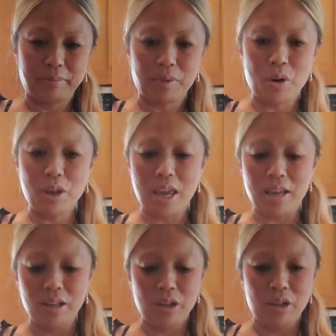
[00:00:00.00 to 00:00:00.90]

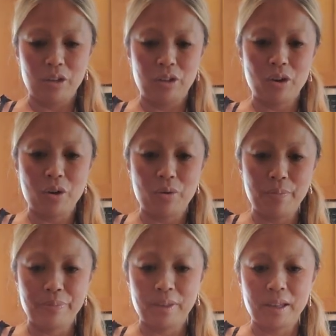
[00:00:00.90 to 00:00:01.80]
Okay, so
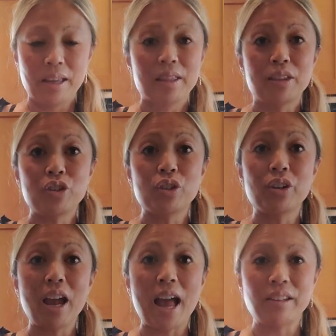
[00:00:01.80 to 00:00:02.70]
the
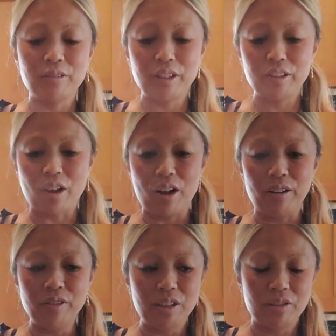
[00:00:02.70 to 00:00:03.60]
sugar has
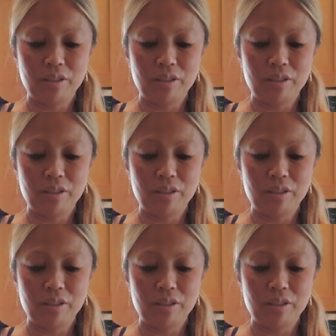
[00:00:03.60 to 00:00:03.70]
dissolved.